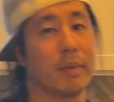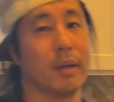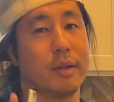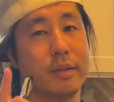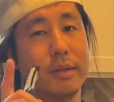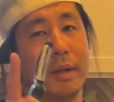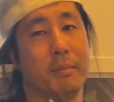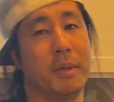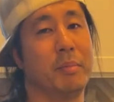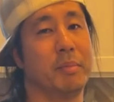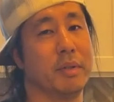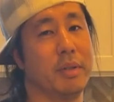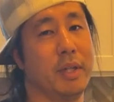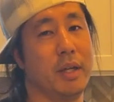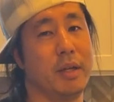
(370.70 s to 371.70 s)
Some
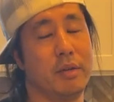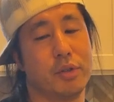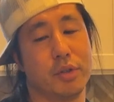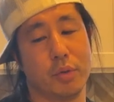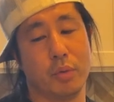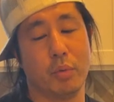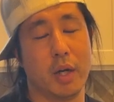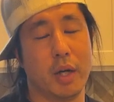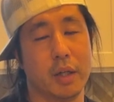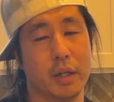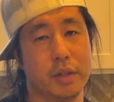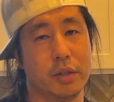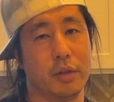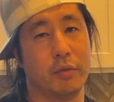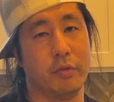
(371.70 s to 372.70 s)
people say you should
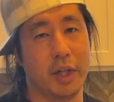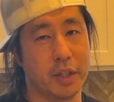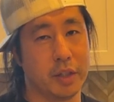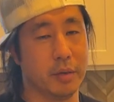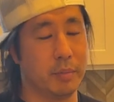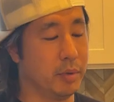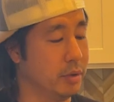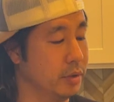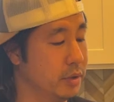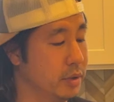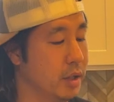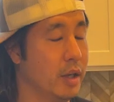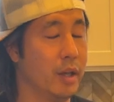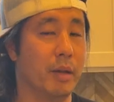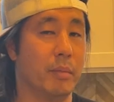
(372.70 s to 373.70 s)
wash your vegetables,
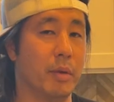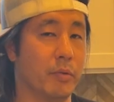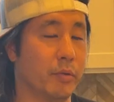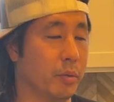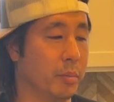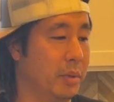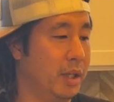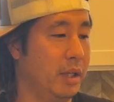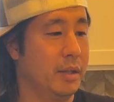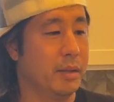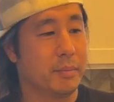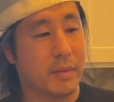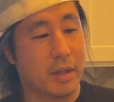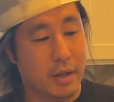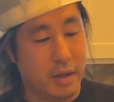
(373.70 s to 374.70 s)
but for
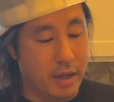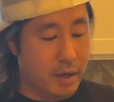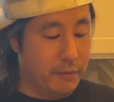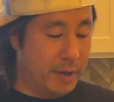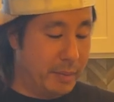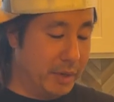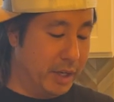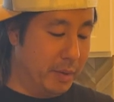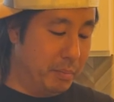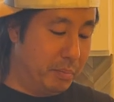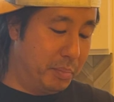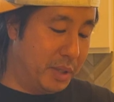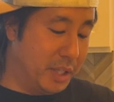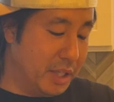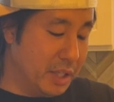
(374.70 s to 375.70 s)
me, if I'm gonna
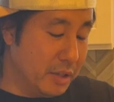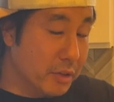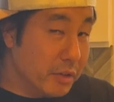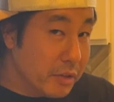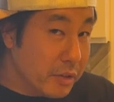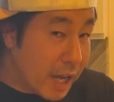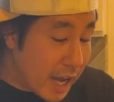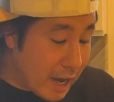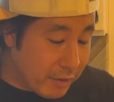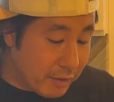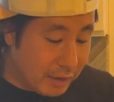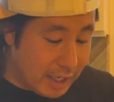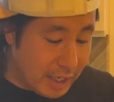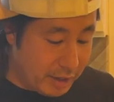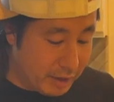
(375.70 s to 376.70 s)
peel the outer
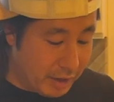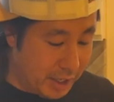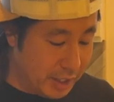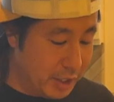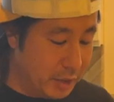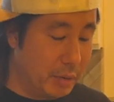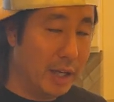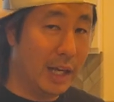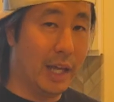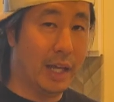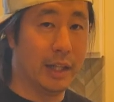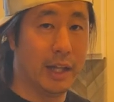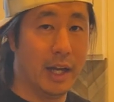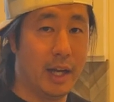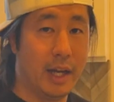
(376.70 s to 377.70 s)
layer anyway
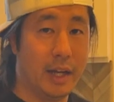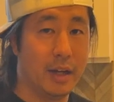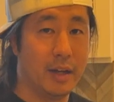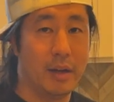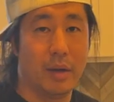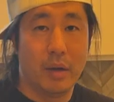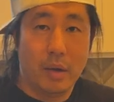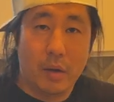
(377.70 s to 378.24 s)
like that,